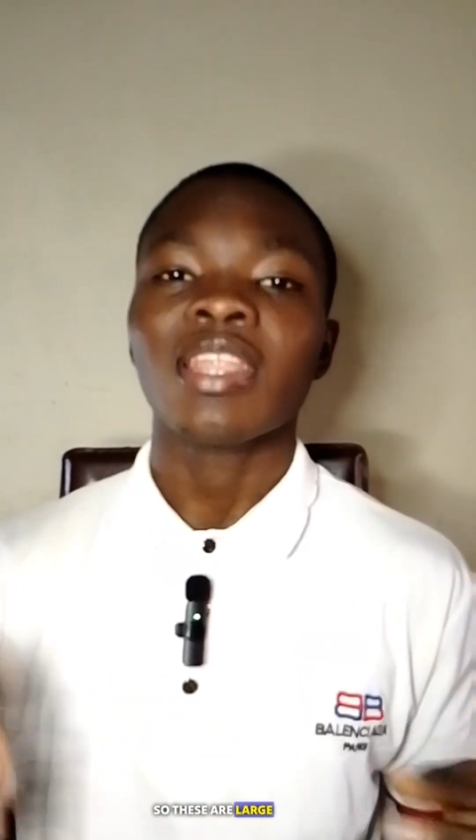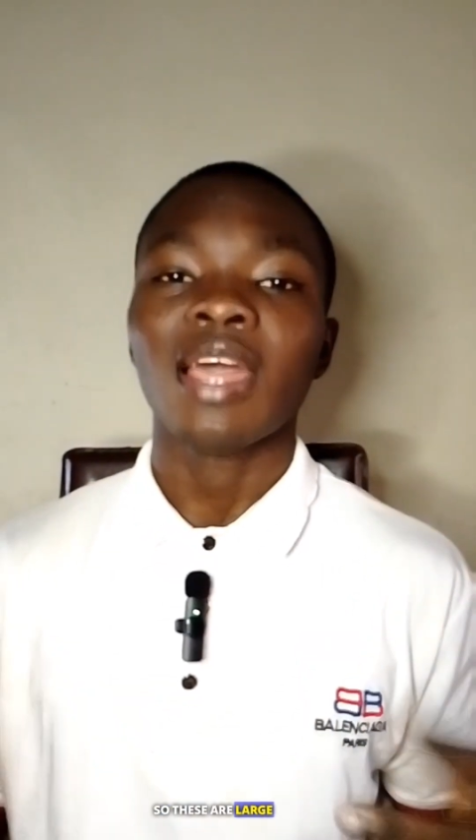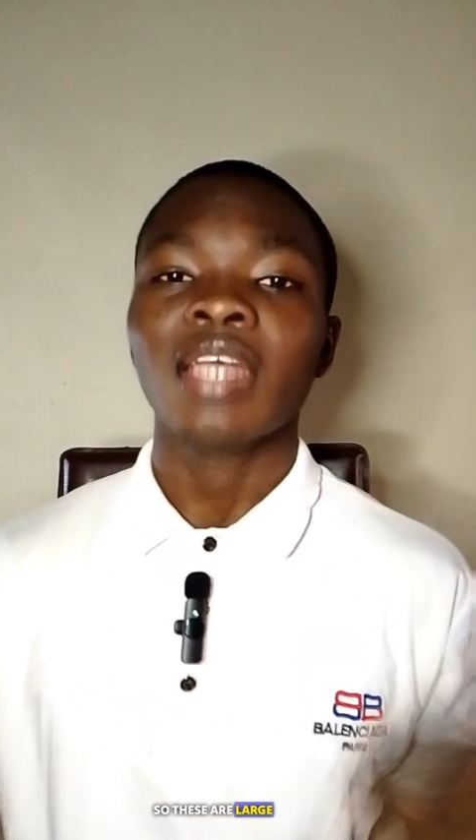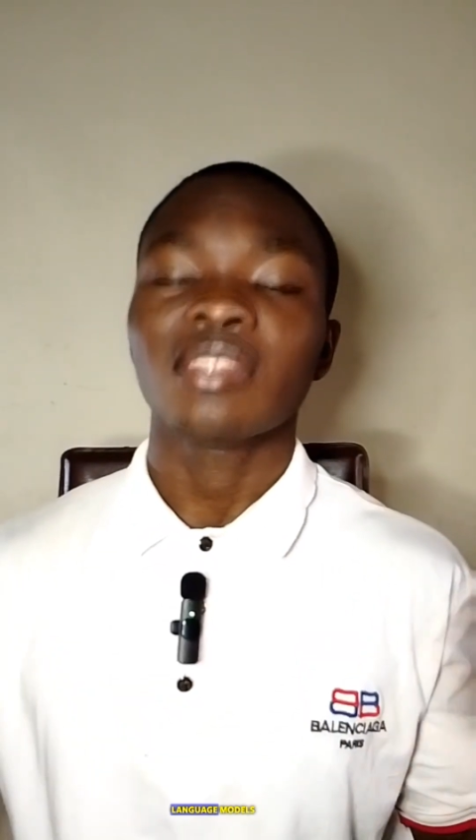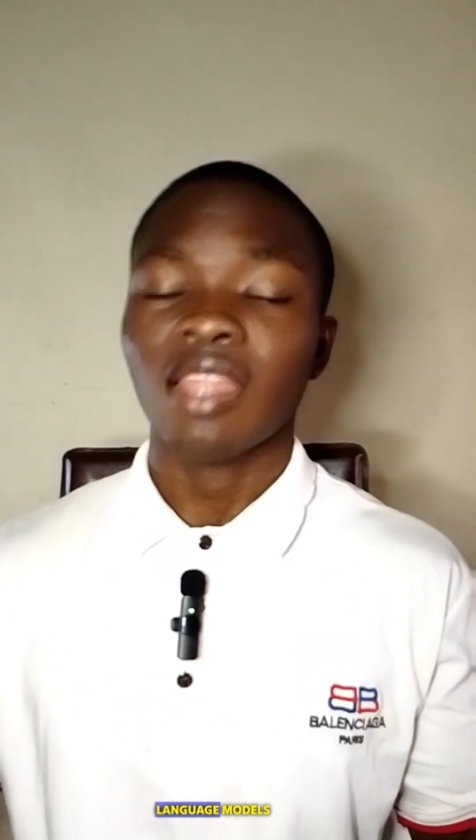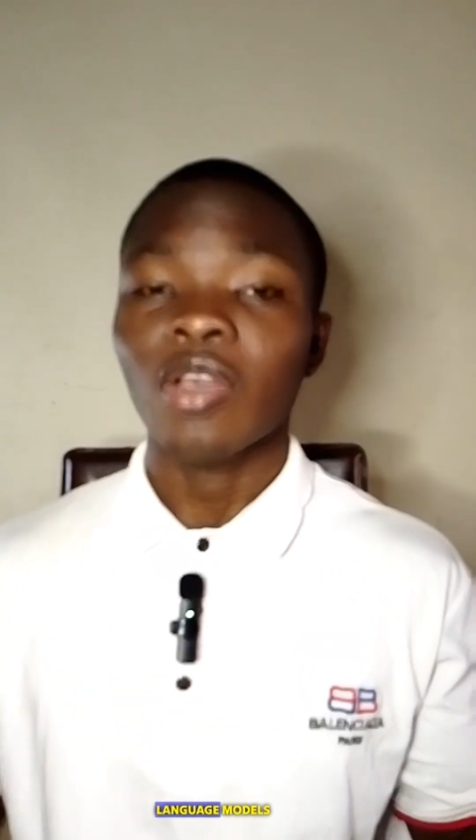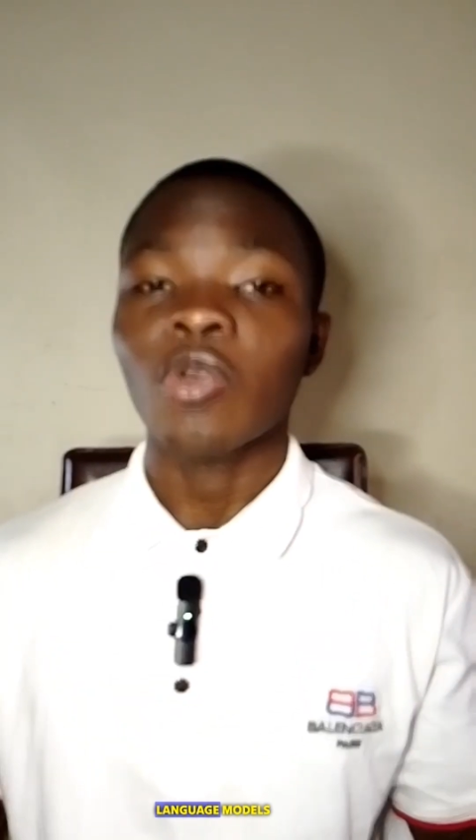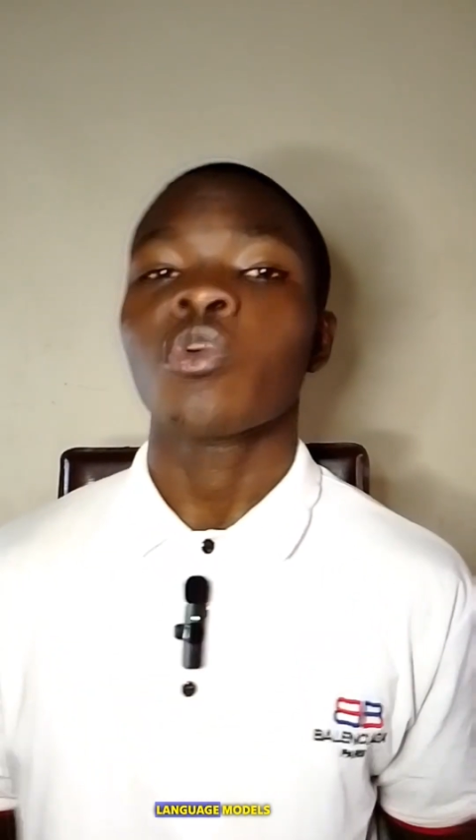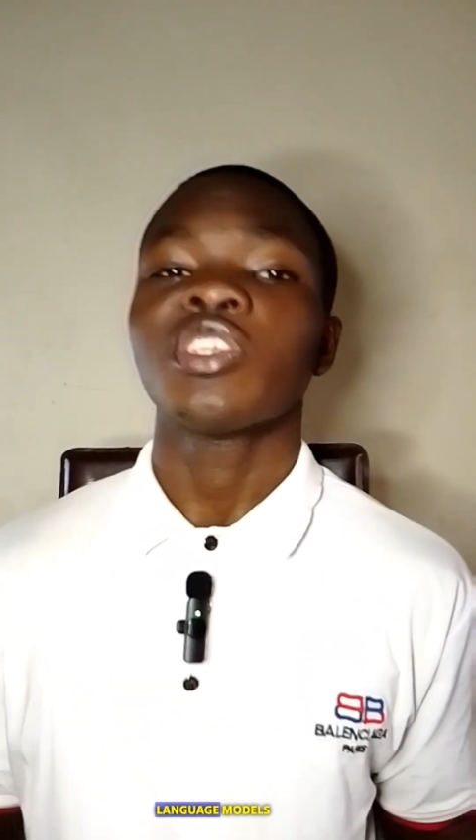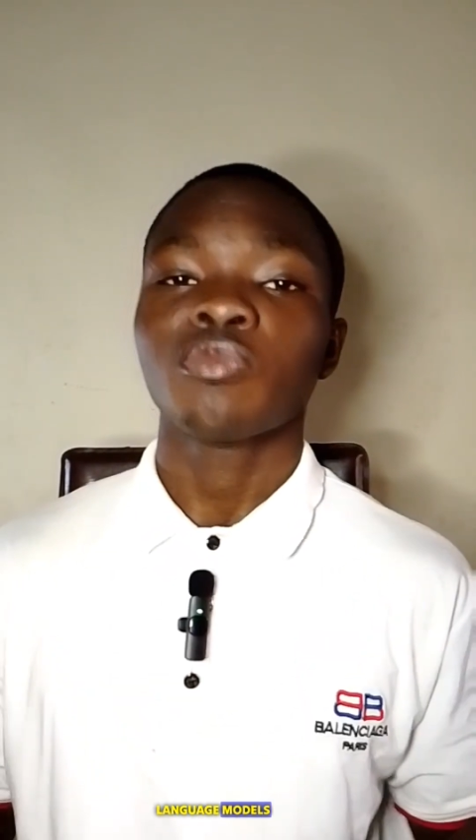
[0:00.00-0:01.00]
large
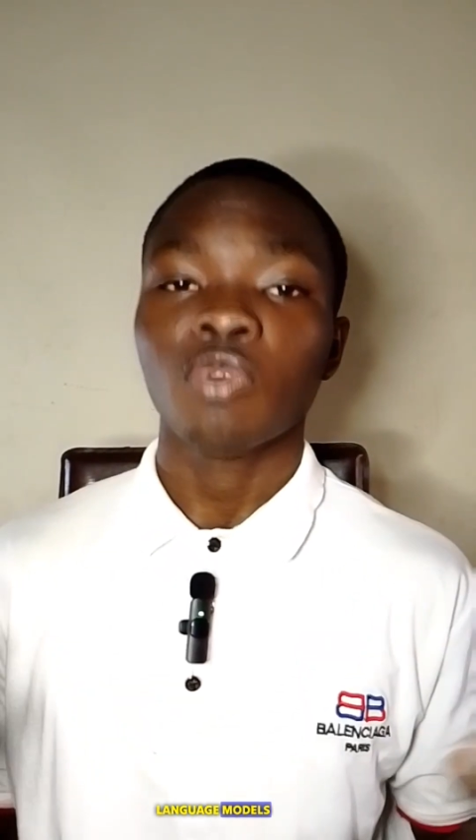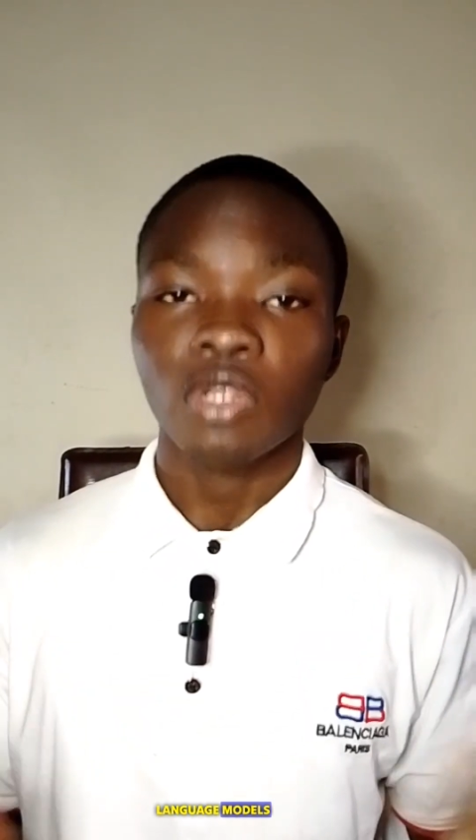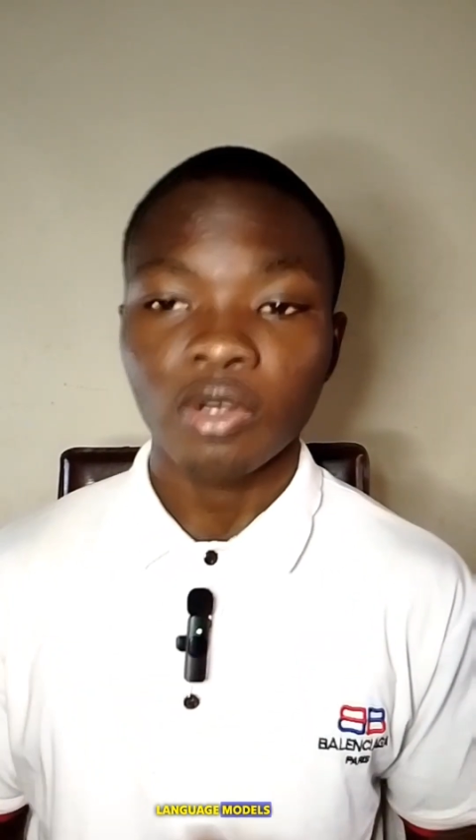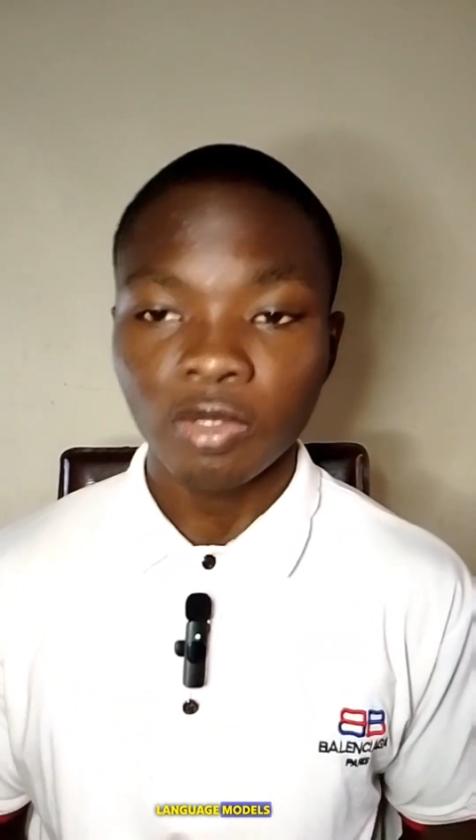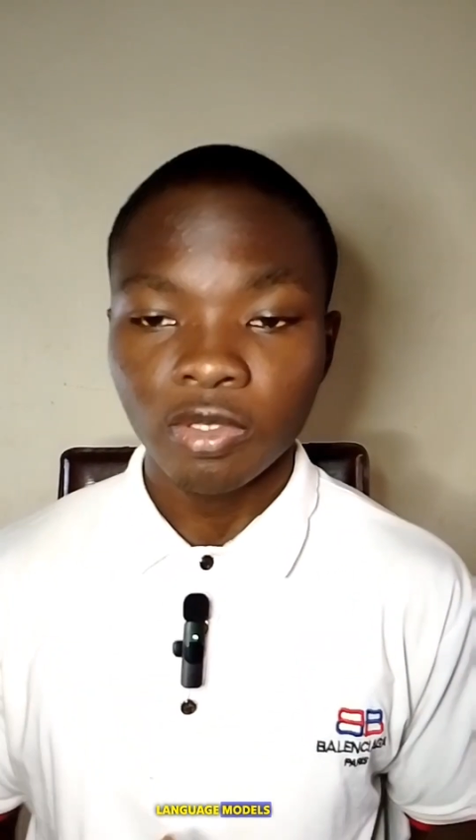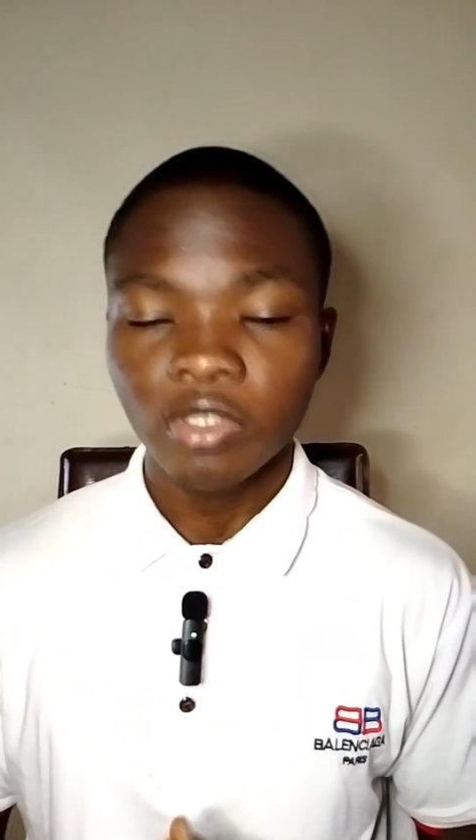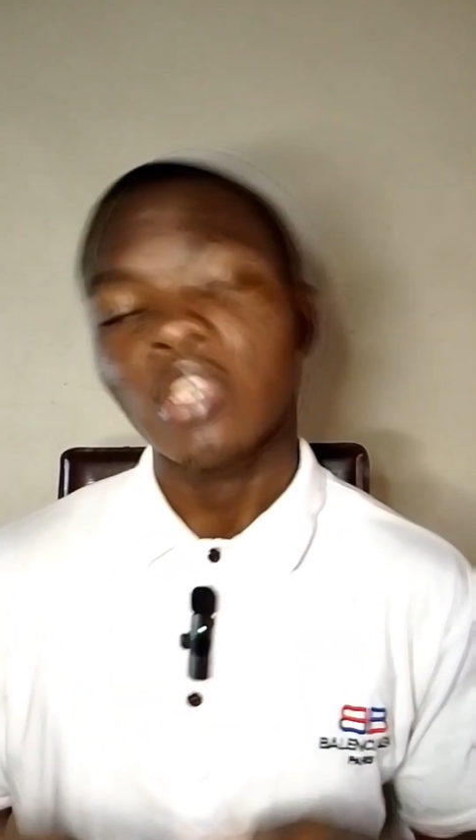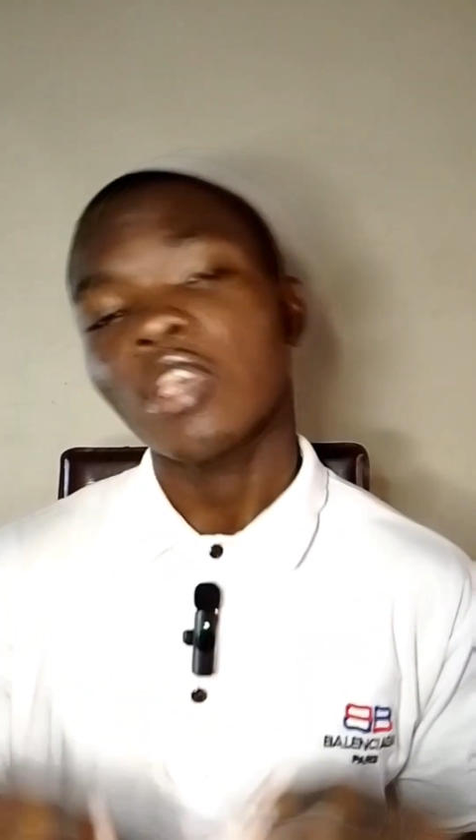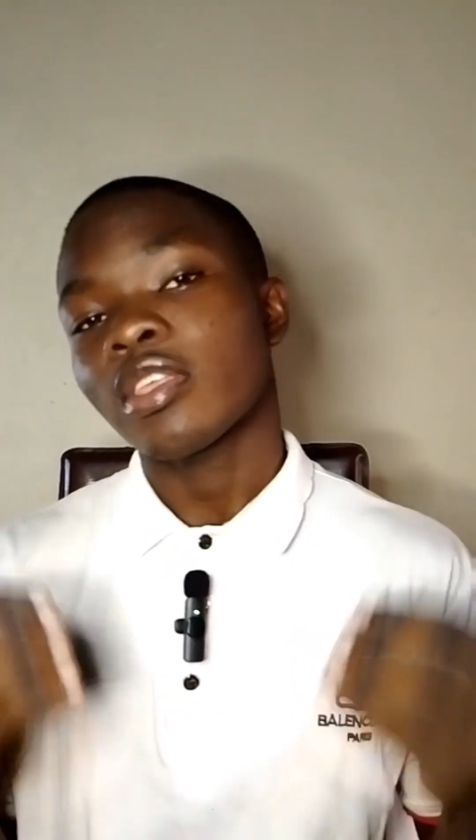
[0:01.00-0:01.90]
language models